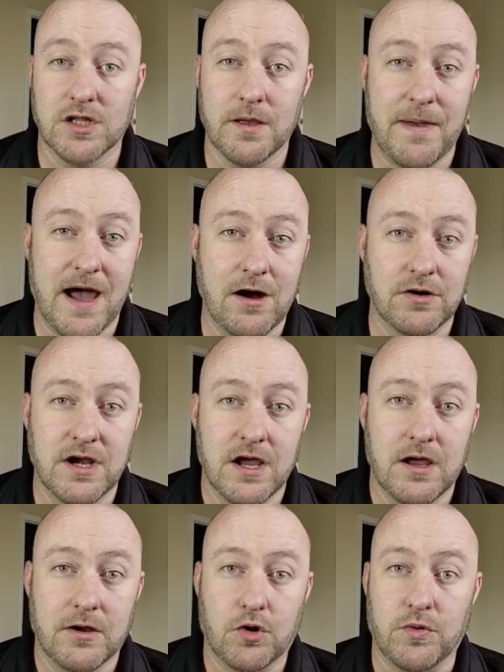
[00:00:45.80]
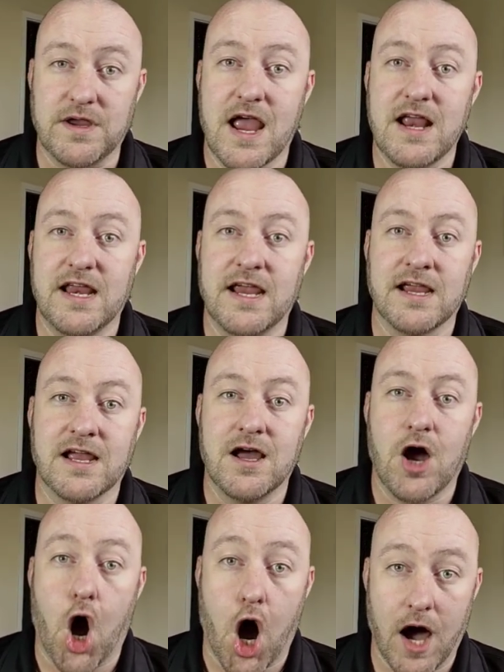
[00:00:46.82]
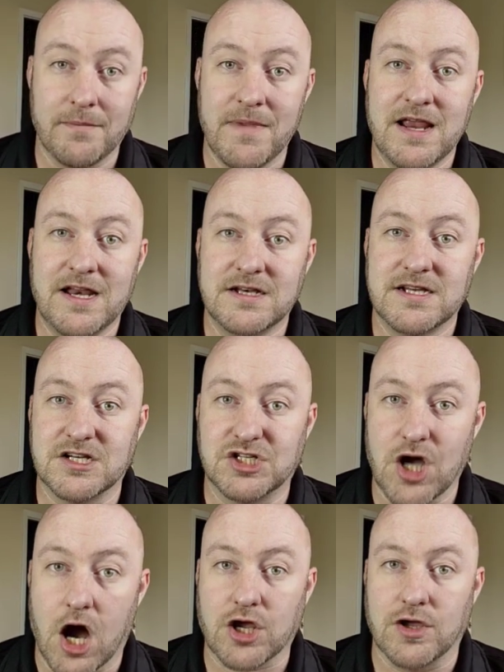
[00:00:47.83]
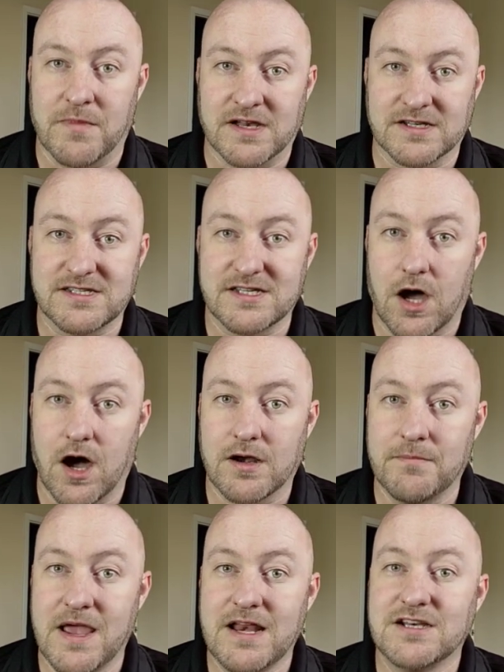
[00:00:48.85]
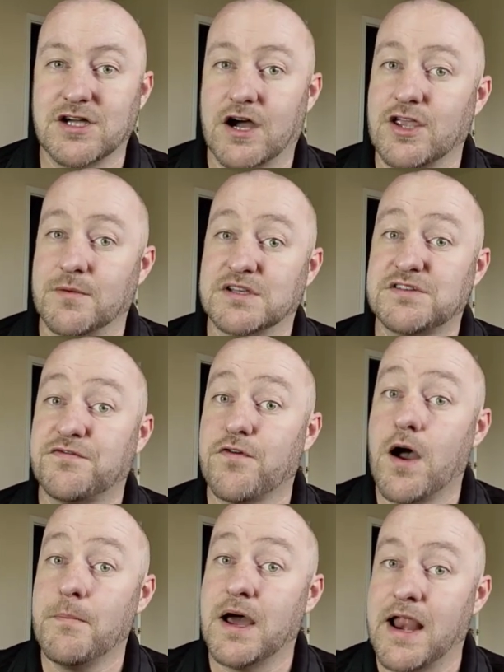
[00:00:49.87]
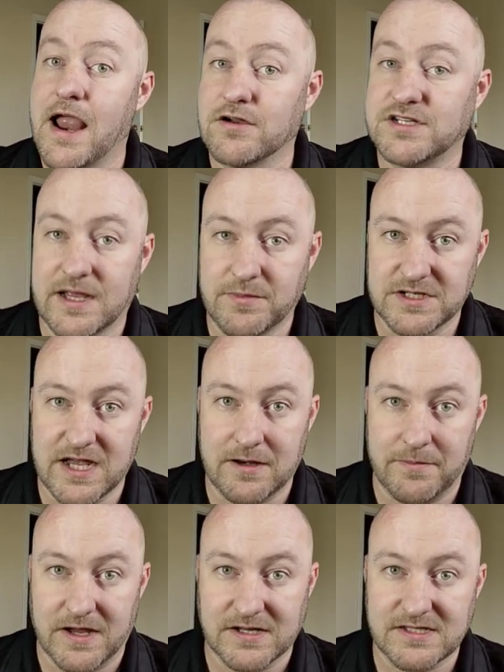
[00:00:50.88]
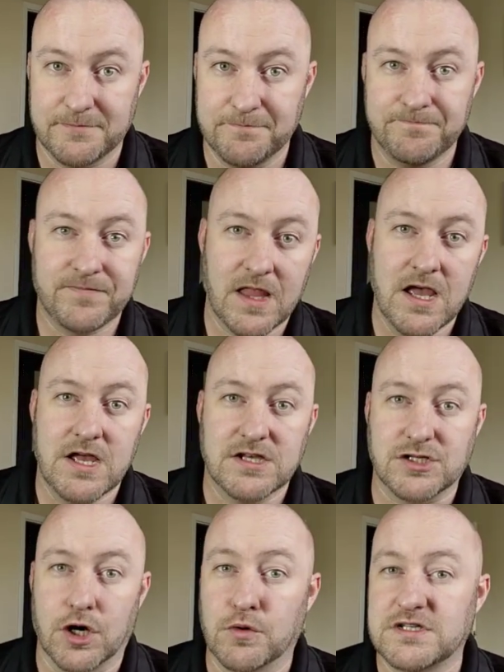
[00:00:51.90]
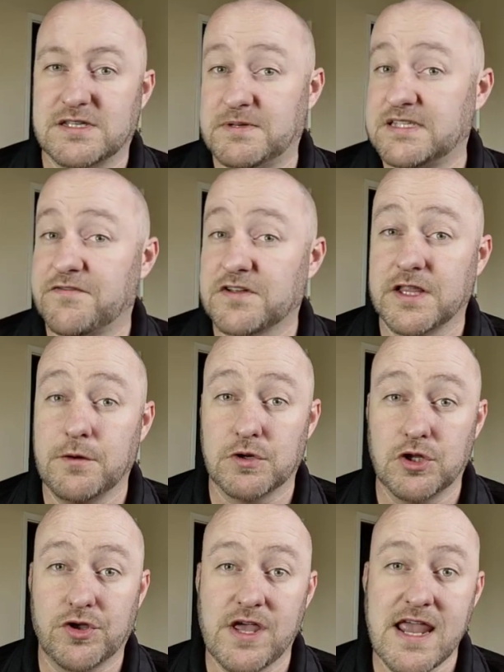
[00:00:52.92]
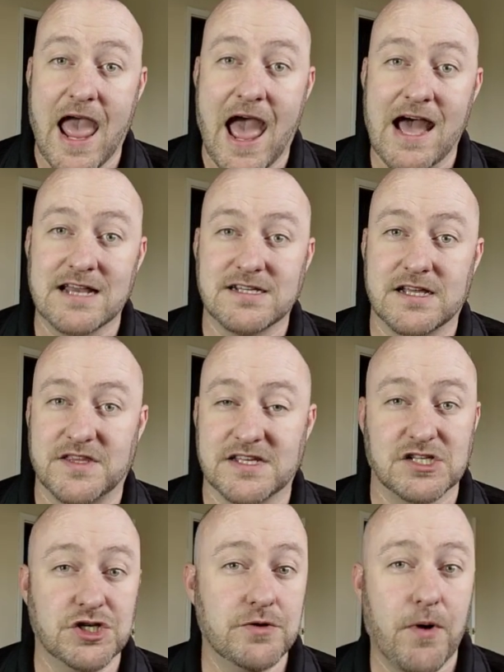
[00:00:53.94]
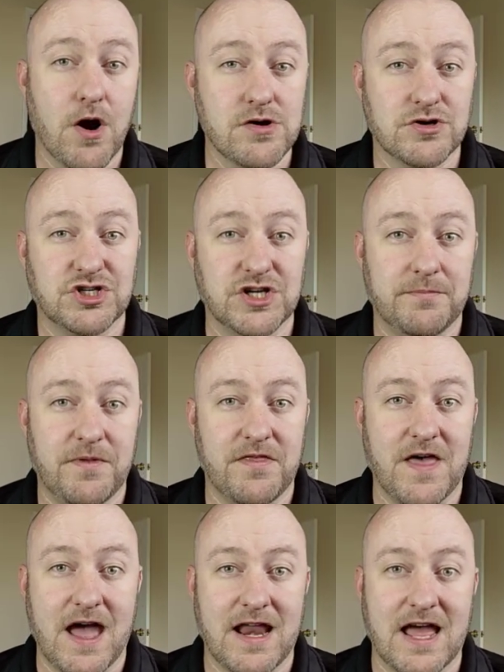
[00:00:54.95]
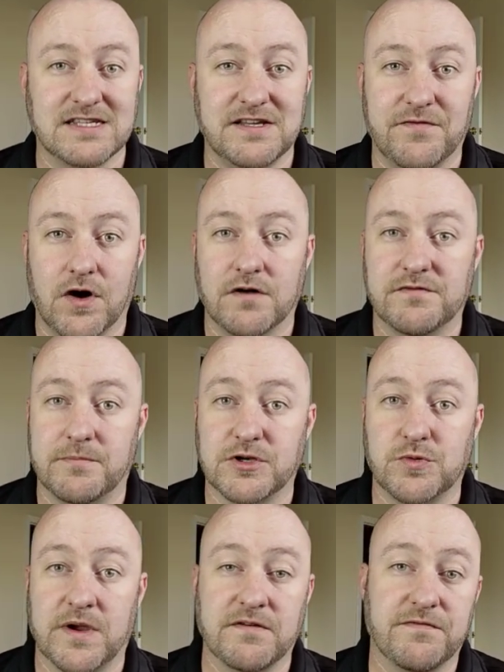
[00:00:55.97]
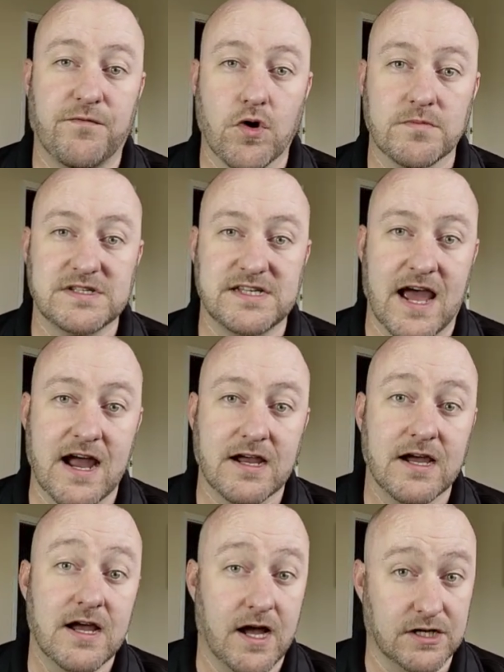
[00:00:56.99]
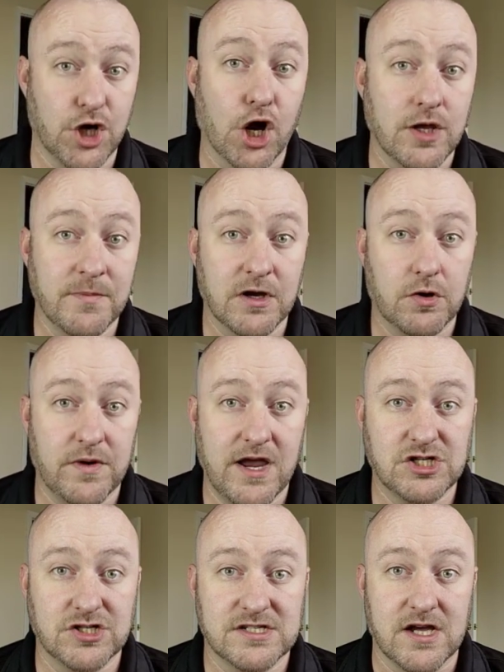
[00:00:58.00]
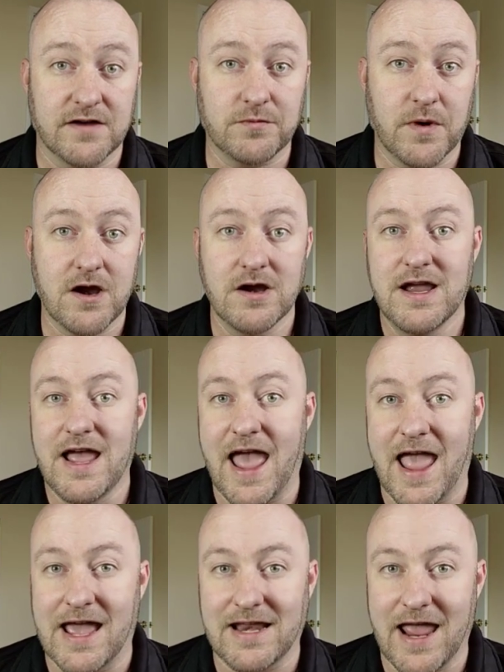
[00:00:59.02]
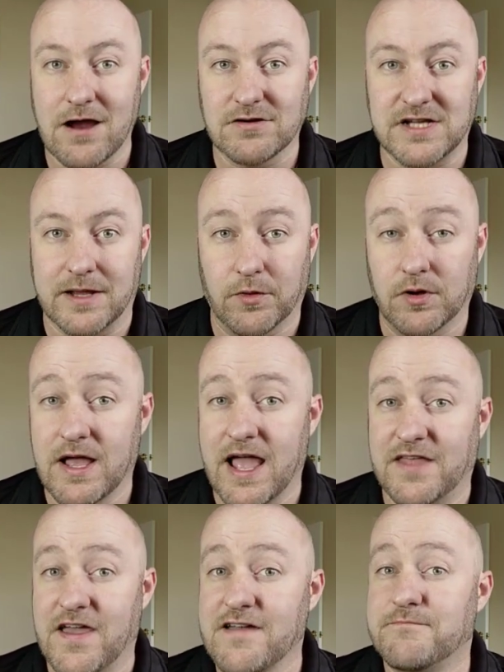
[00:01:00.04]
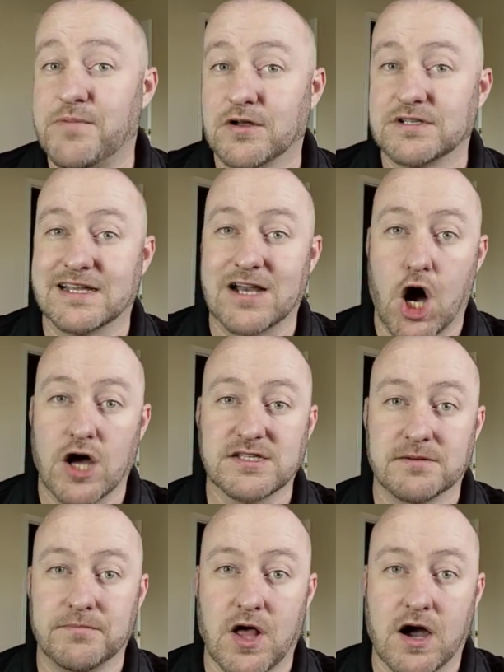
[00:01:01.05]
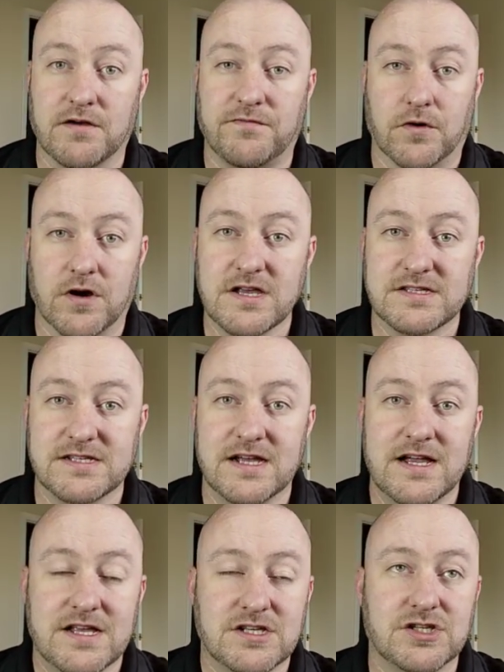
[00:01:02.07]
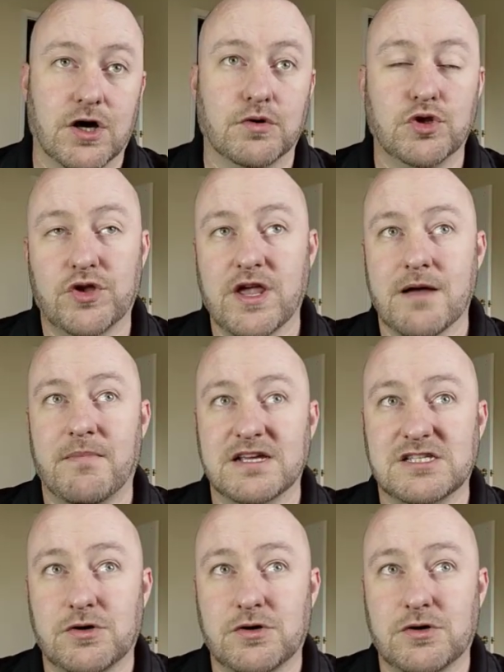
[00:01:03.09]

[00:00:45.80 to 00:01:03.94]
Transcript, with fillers: all about creating automated documents, automated documents from an Airtable database. So specifically, we're looking at this new partnership that has evolved between FormStack, a document creation software, and Airtable. And they have built an awesome block for us. So looking at my